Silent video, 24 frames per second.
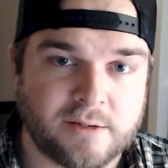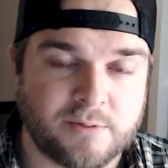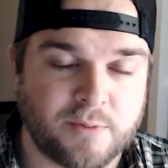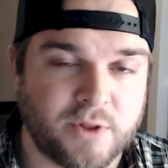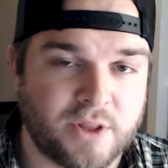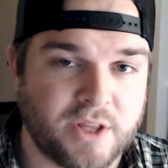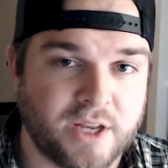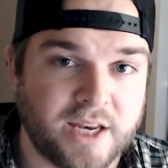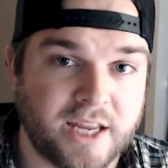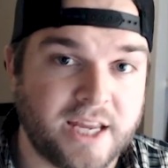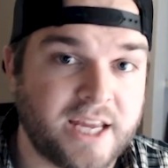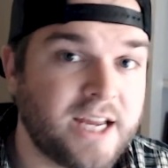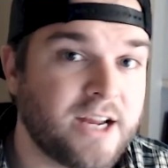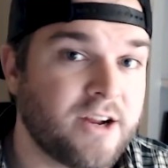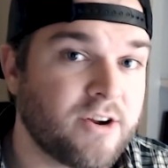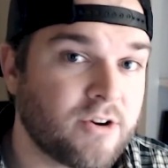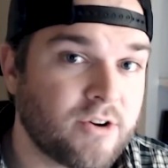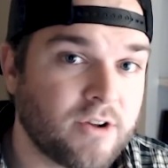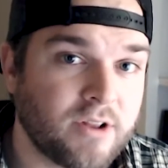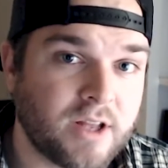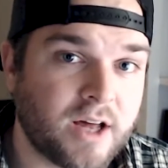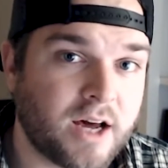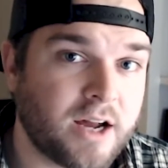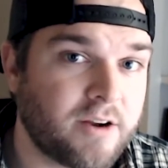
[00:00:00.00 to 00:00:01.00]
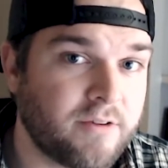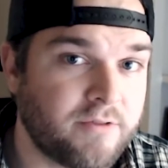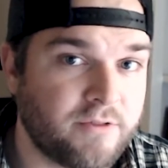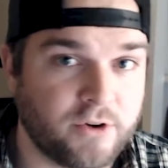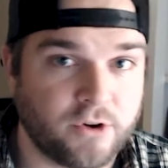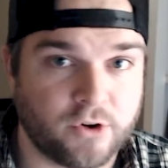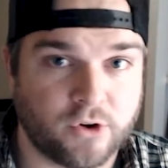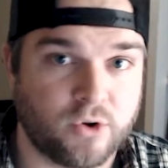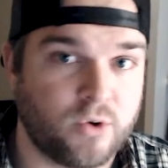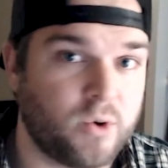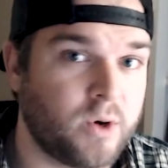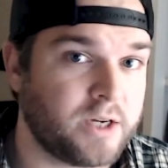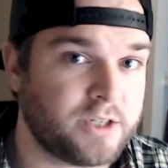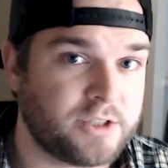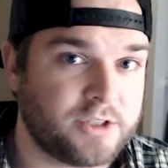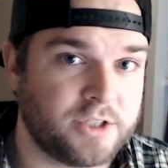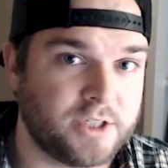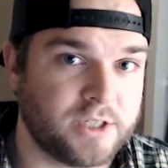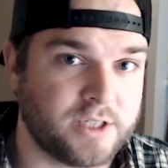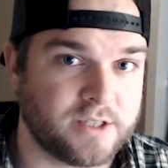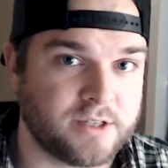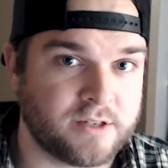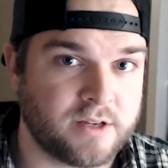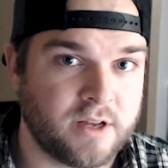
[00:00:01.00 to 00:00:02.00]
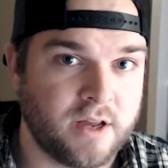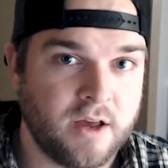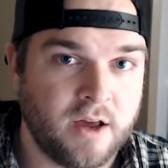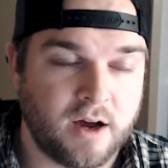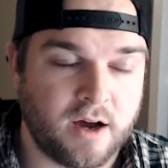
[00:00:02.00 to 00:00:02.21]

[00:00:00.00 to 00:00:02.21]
but then hear a lot of your questions.